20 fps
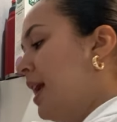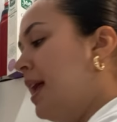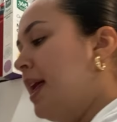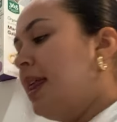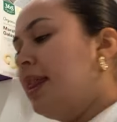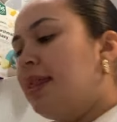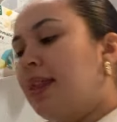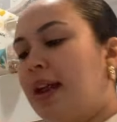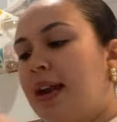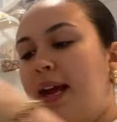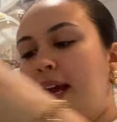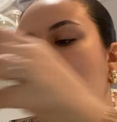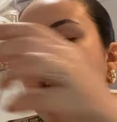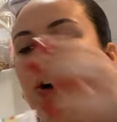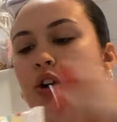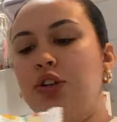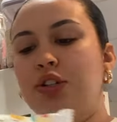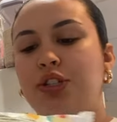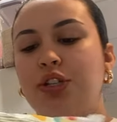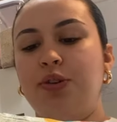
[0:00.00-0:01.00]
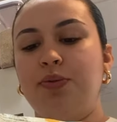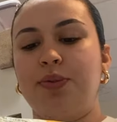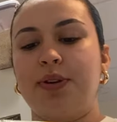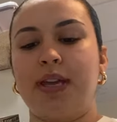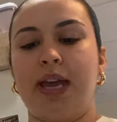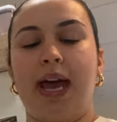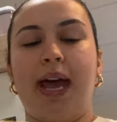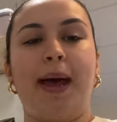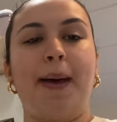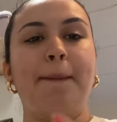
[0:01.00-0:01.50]
Then I also
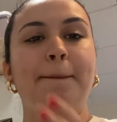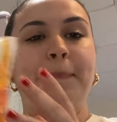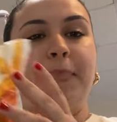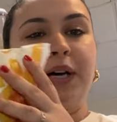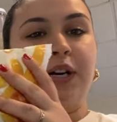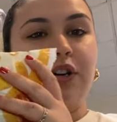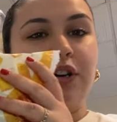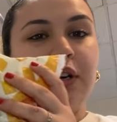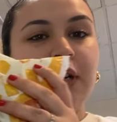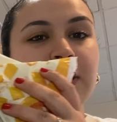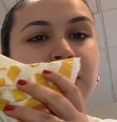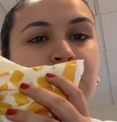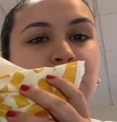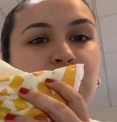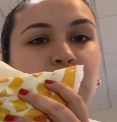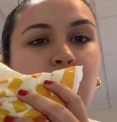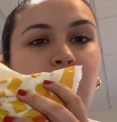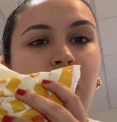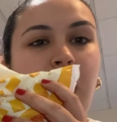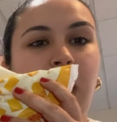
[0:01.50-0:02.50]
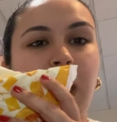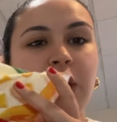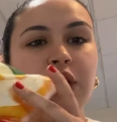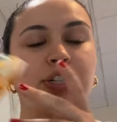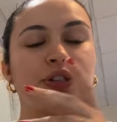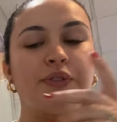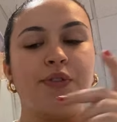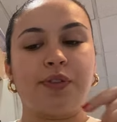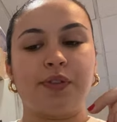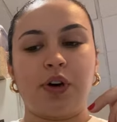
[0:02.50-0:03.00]
get butternut squash
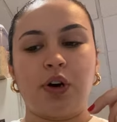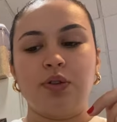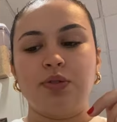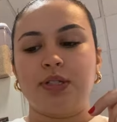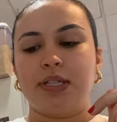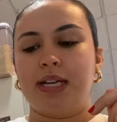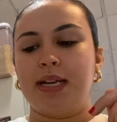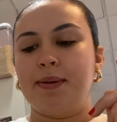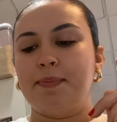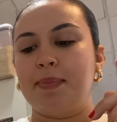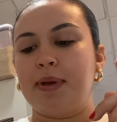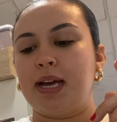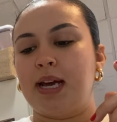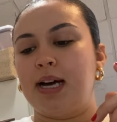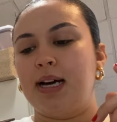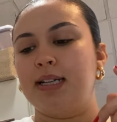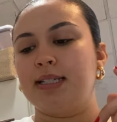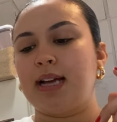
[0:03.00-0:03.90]
frozen because